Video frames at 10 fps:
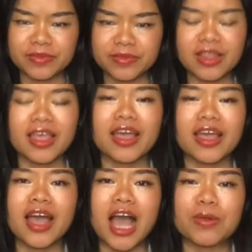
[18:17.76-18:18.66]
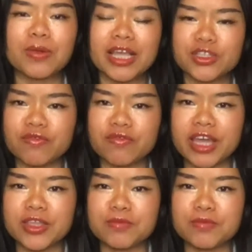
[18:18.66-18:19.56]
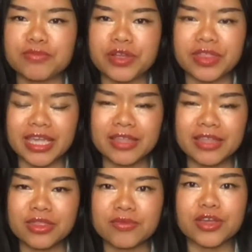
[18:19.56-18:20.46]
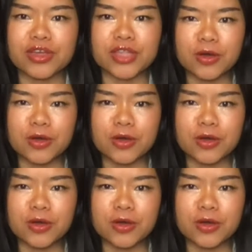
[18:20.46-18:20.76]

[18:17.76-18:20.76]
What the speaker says: I would like to invite you to breathe in through your nose.